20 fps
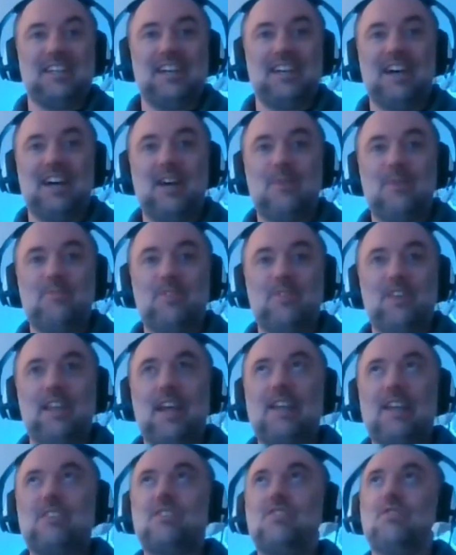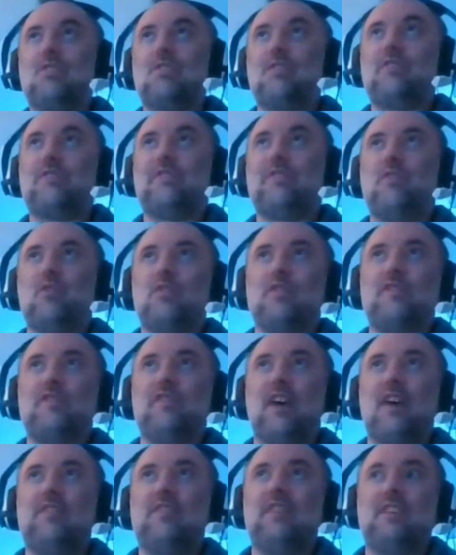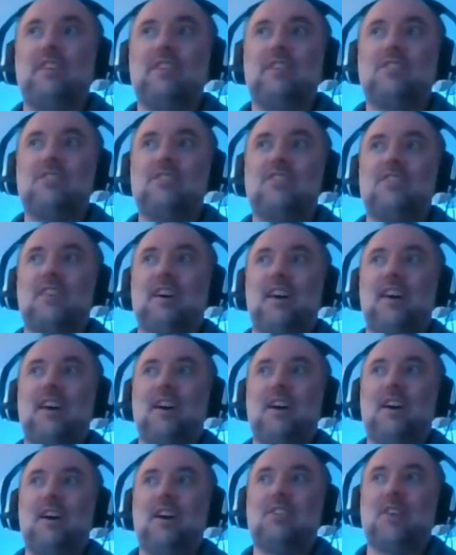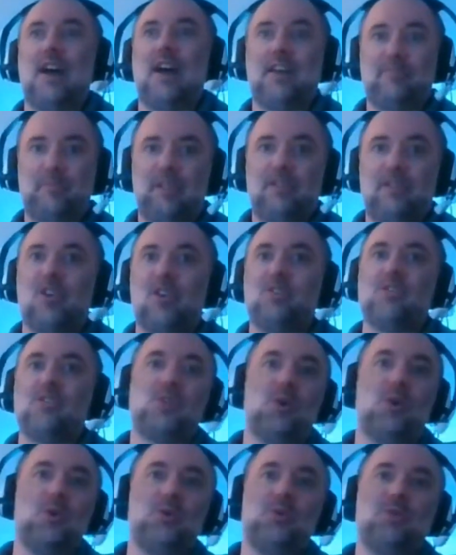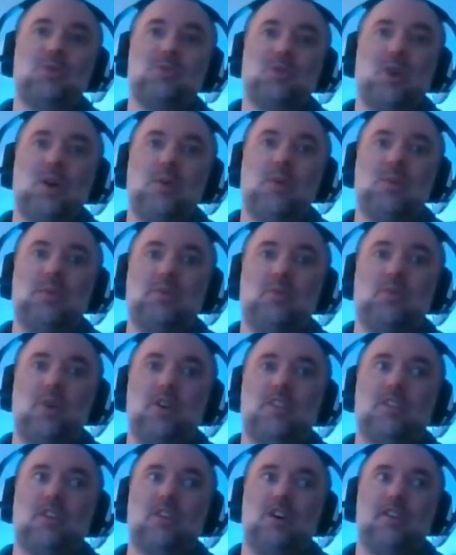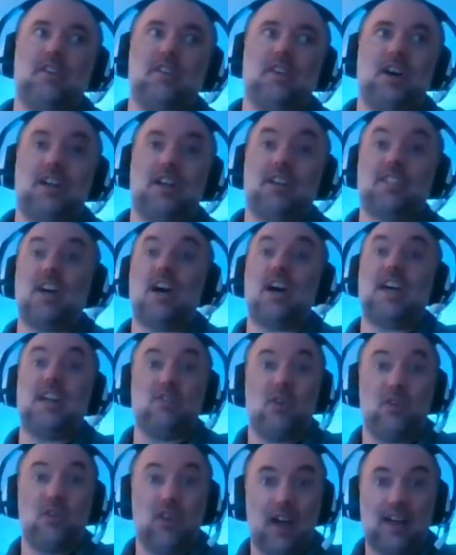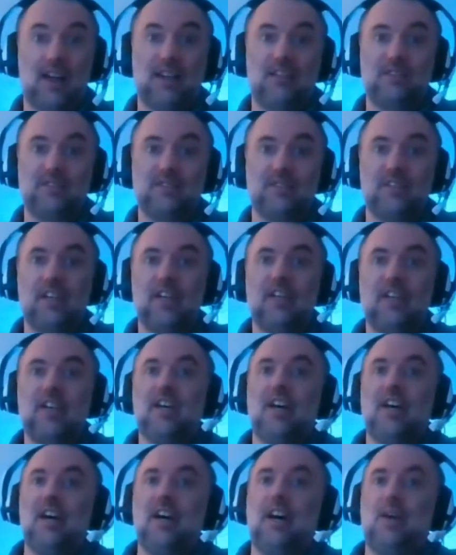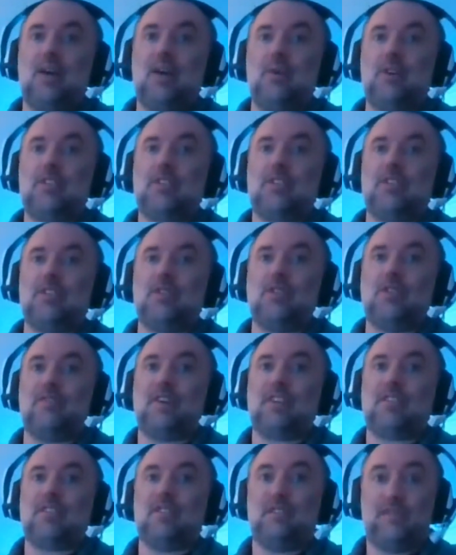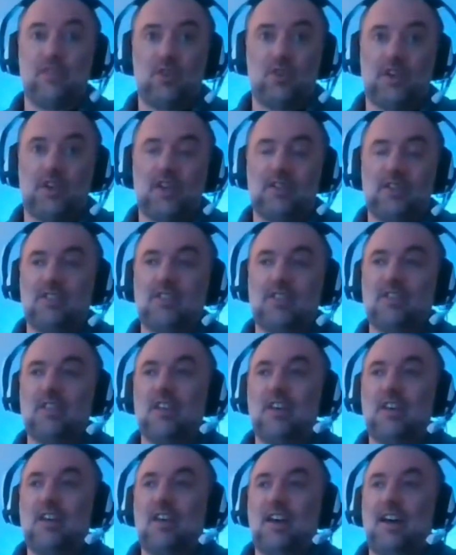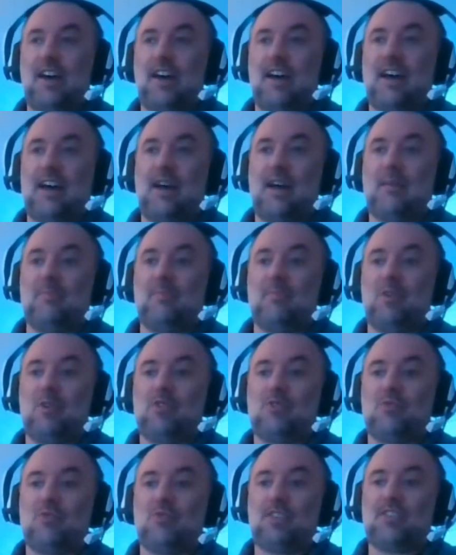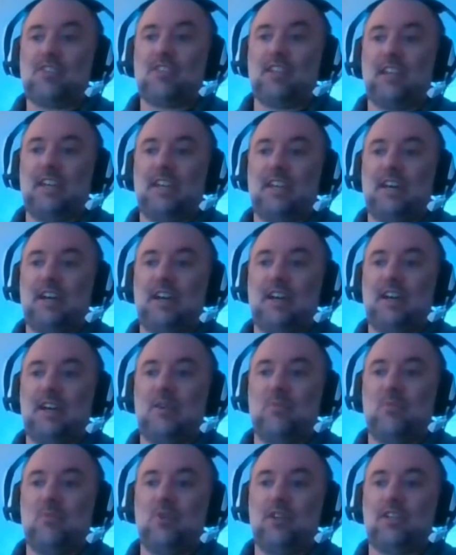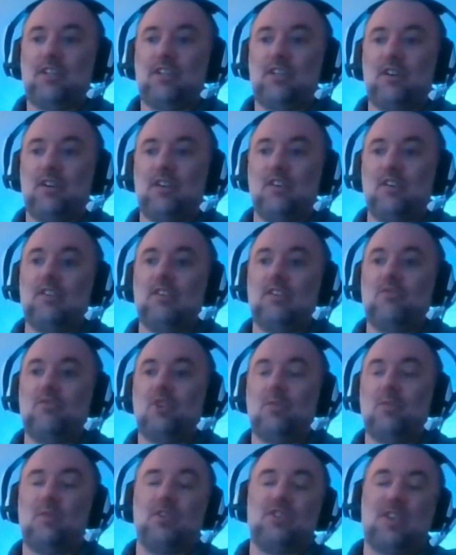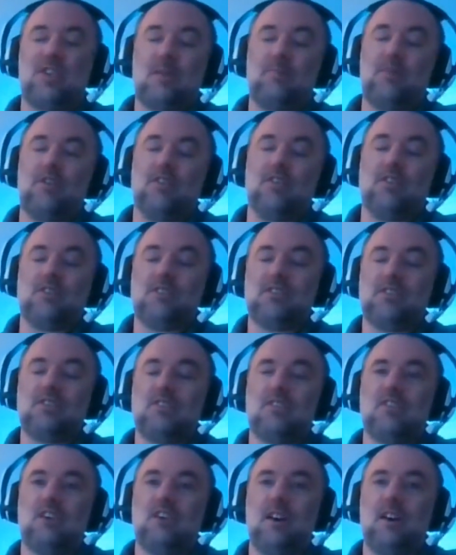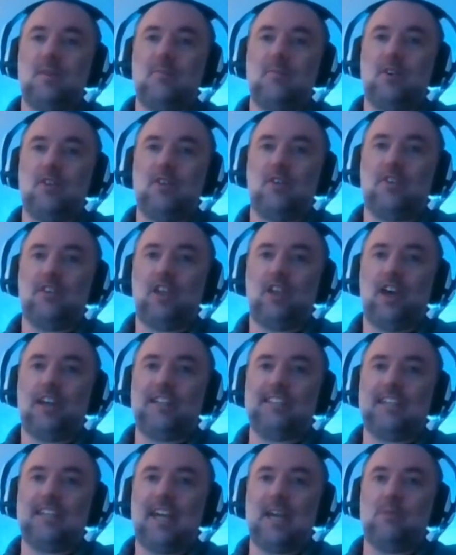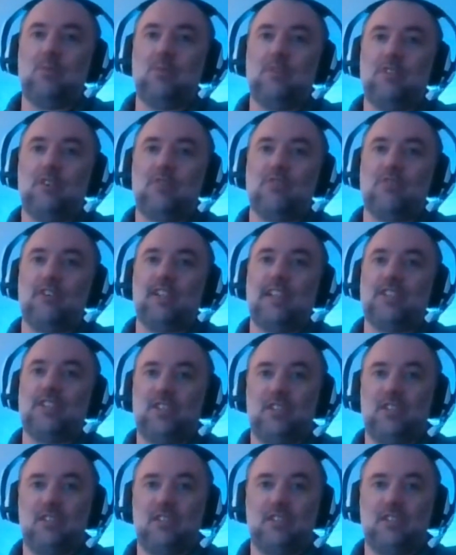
The last sort of 4 or 5 years have been console. So we've worked on Guitar Hero Live, worked on the new Fast and the Furious, and most recently I am working on Robot Champions, an online game with Unreal Engine.